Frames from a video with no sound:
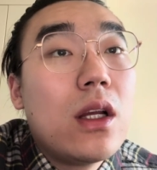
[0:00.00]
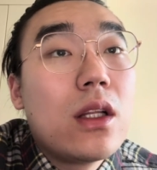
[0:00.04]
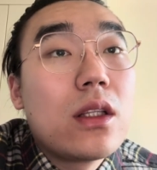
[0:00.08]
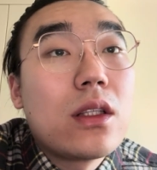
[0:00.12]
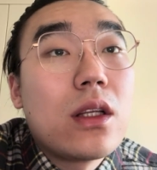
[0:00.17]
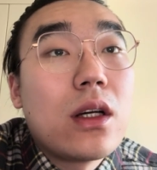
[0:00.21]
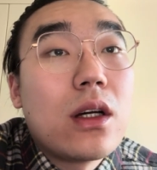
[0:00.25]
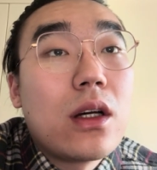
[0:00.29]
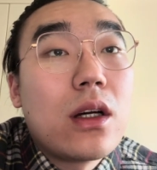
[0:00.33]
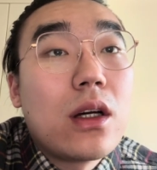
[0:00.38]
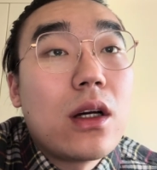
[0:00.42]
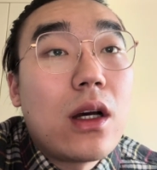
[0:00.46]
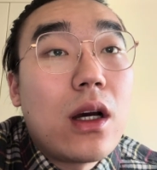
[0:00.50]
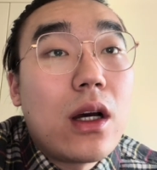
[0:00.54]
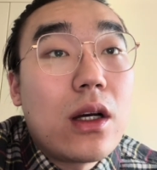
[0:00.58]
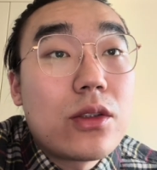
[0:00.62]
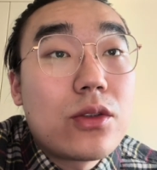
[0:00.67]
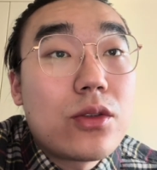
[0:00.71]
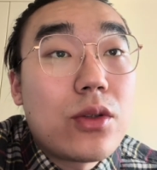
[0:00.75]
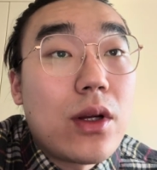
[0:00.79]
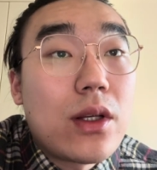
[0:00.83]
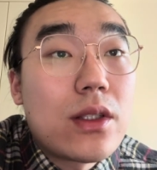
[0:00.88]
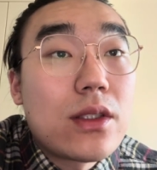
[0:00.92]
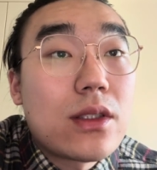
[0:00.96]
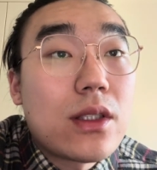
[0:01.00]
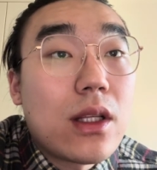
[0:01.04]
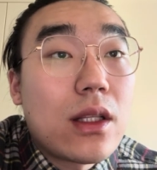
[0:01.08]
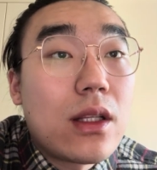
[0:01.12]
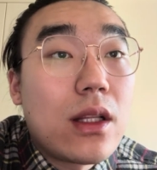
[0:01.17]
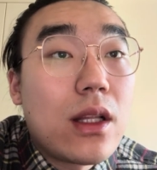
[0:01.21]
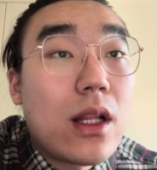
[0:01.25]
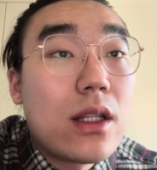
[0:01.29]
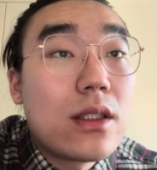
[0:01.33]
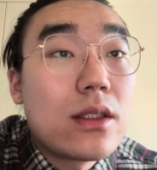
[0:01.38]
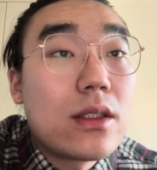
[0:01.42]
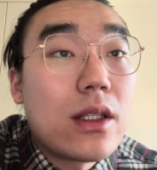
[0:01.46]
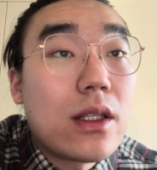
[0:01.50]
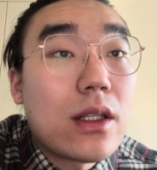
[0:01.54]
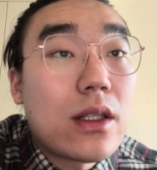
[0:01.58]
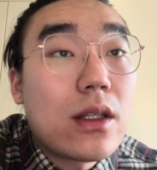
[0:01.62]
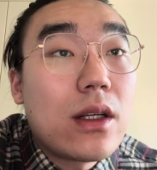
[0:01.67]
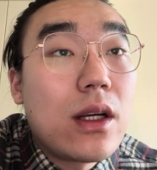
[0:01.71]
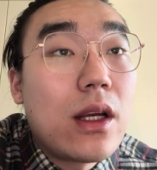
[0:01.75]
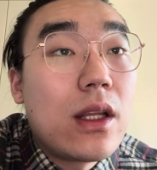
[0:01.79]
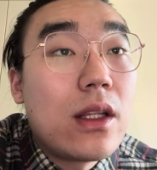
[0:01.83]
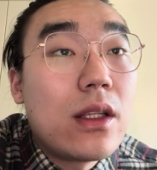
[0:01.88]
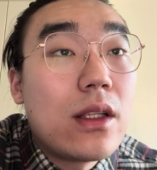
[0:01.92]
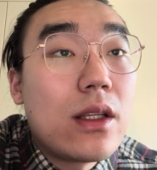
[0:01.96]
the transatlantic,
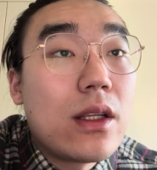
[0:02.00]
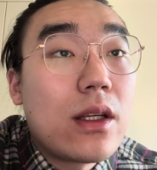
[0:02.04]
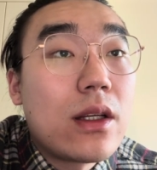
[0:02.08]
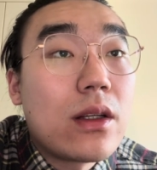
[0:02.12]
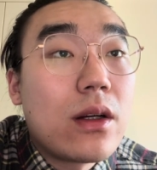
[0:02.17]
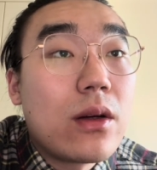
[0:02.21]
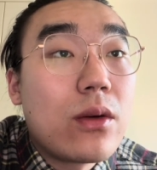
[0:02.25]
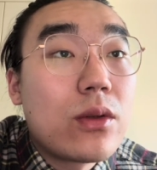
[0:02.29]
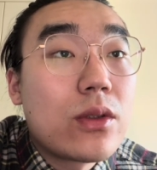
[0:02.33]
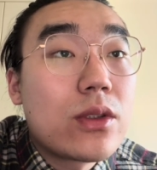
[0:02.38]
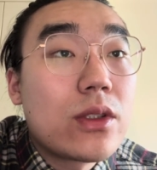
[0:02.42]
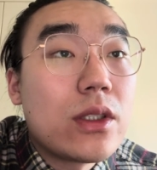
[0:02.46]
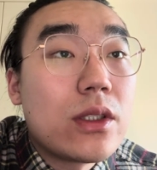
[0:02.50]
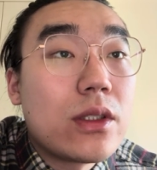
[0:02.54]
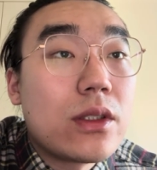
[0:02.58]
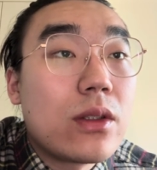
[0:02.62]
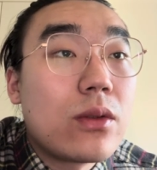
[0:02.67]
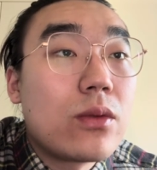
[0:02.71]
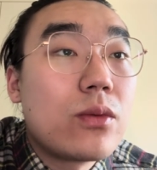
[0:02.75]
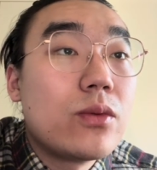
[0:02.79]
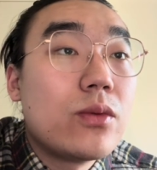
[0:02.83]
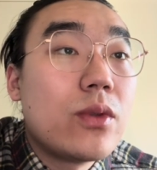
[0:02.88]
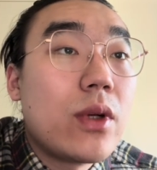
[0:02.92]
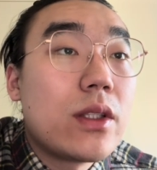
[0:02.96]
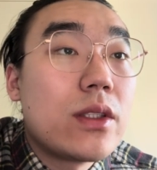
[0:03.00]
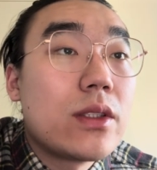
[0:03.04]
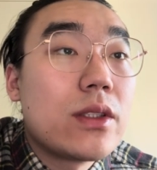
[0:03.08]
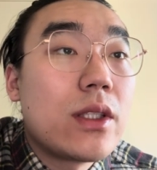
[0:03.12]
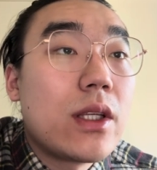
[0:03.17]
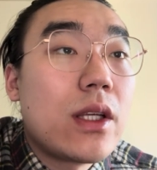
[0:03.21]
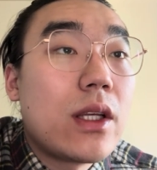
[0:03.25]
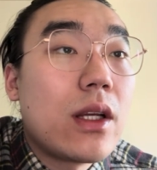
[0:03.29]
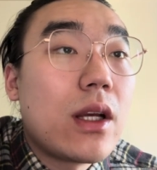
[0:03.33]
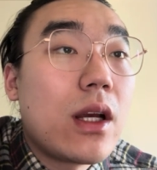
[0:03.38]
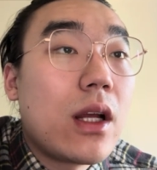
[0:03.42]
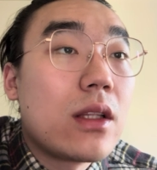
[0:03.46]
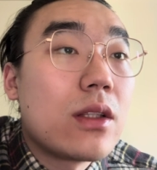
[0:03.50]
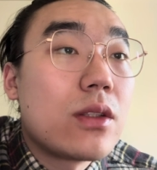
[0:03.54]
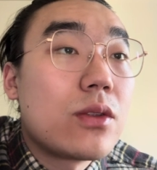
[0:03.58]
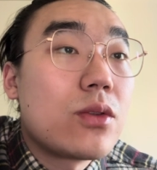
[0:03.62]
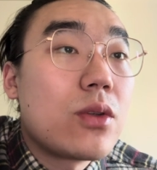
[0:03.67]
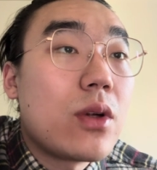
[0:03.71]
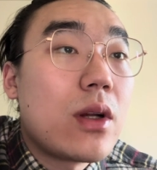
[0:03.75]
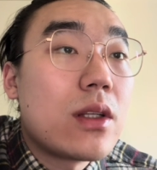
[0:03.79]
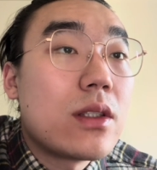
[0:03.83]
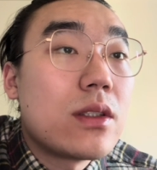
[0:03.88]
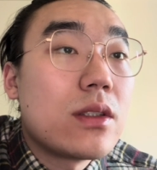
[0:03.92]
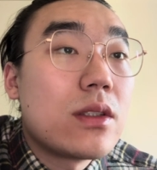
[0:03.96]
Indian Ocean, Red Sea, and
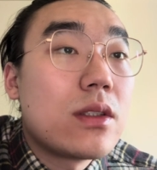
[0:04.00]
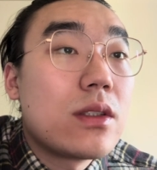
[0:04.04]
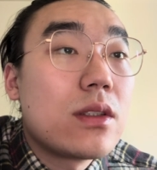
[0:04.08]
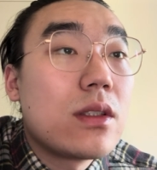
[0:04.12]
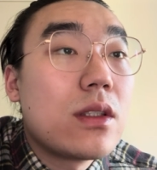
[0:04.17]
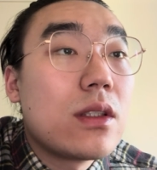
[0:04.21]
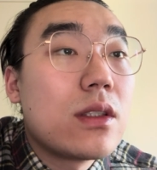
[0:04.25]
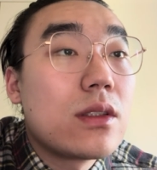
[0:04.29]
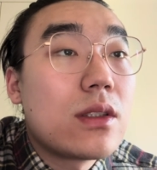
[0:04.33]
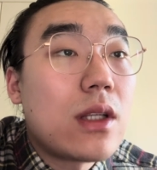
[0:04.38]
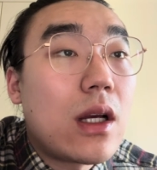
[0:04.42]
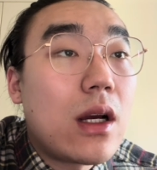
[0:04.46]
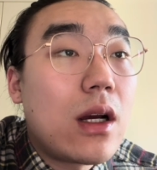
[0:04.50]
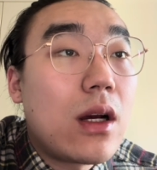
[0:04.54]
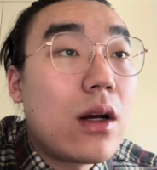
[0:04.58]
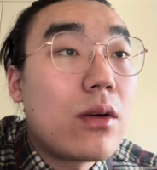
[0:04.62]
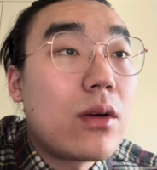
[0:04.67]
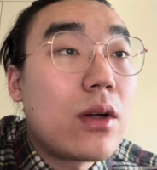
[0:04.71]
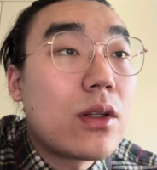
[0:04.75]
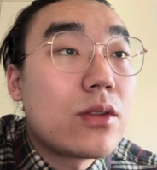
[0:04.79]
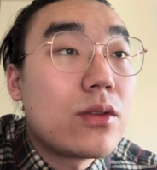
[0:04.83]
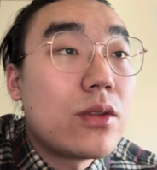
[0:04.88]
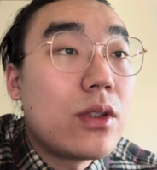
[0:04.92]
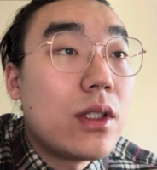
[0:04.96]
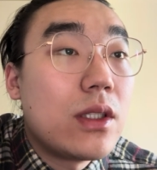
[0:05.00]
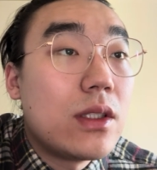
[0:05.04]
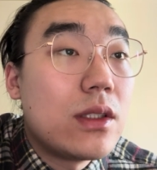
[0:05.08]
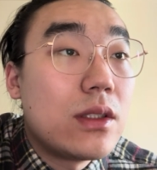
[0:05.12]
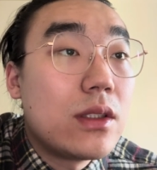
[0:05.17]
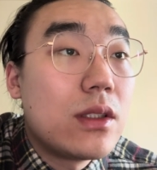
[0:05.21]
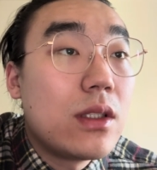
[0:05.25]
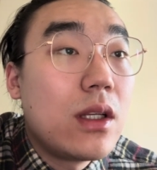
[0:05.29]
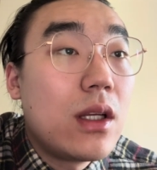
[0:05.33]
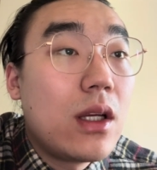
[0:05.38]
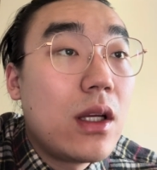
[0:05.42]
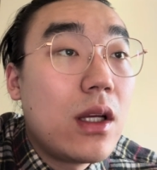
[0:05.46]
Trans-Sahara trades.